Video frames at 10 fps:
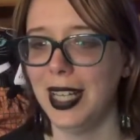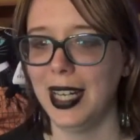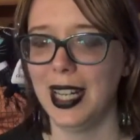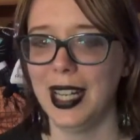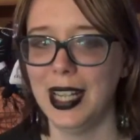
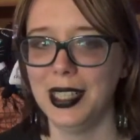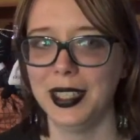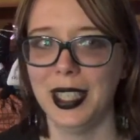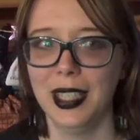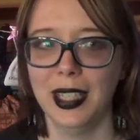It
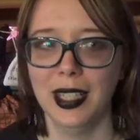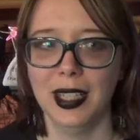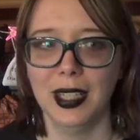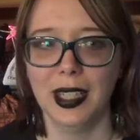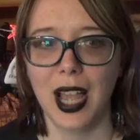is
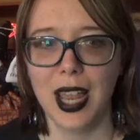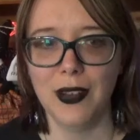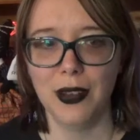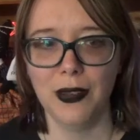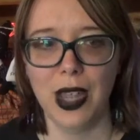
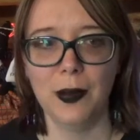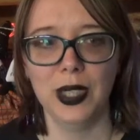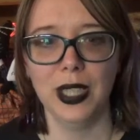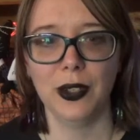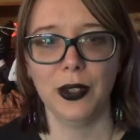kind of a
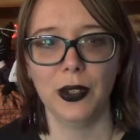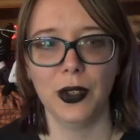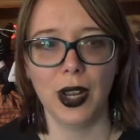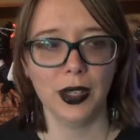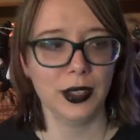family
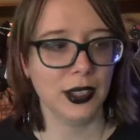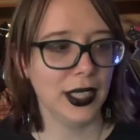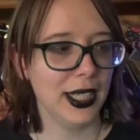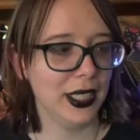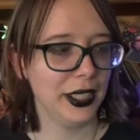
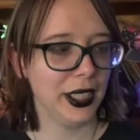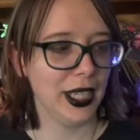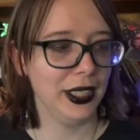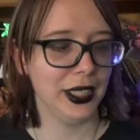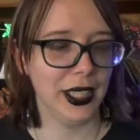chronicle in a
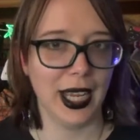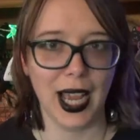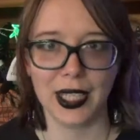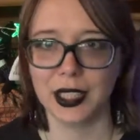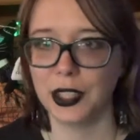sense. It
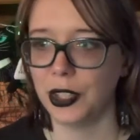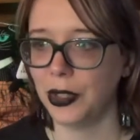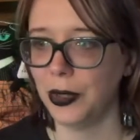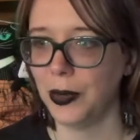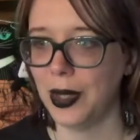has to
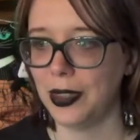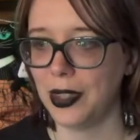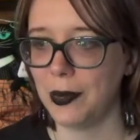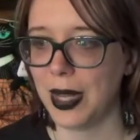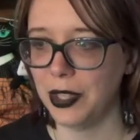do
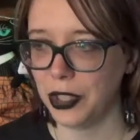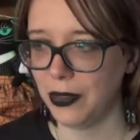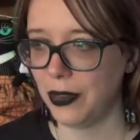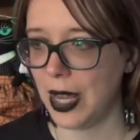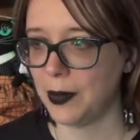with the
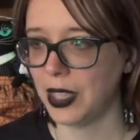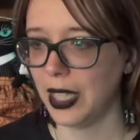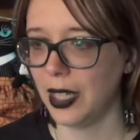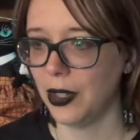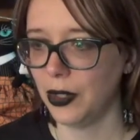Pynchon
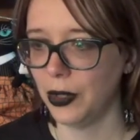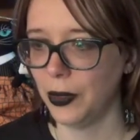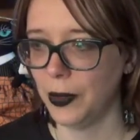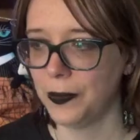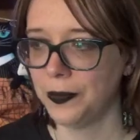family
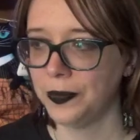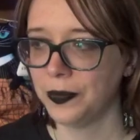who,